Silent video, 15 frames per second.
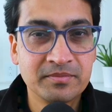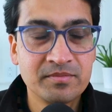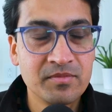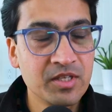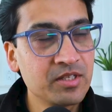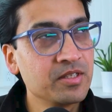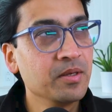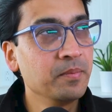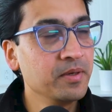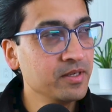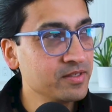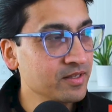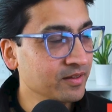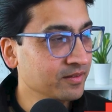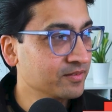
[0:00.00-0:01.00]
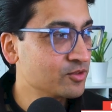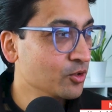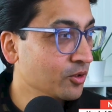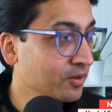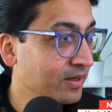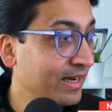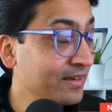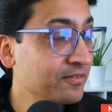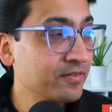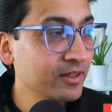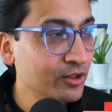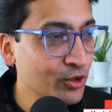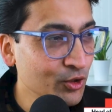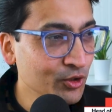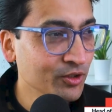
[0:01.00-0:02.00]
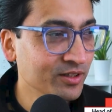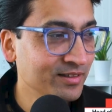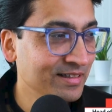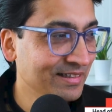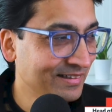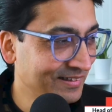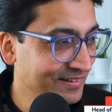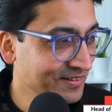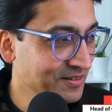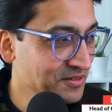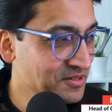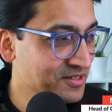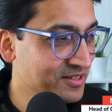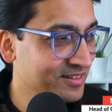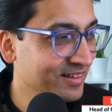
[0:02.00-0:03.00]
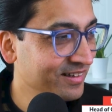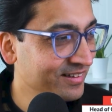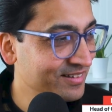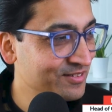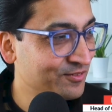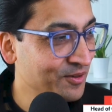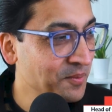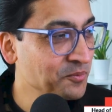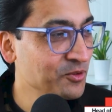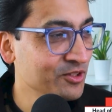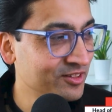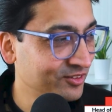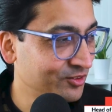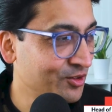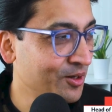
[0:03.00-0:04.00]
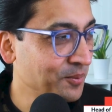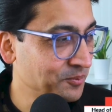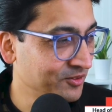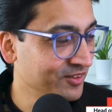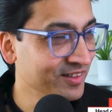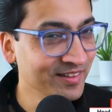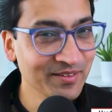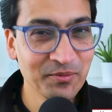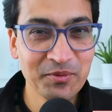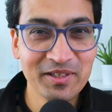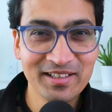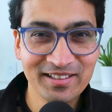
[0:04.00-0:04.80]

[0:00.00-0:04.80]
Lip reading: This is amazing. So I feel good at least that from your top three, we at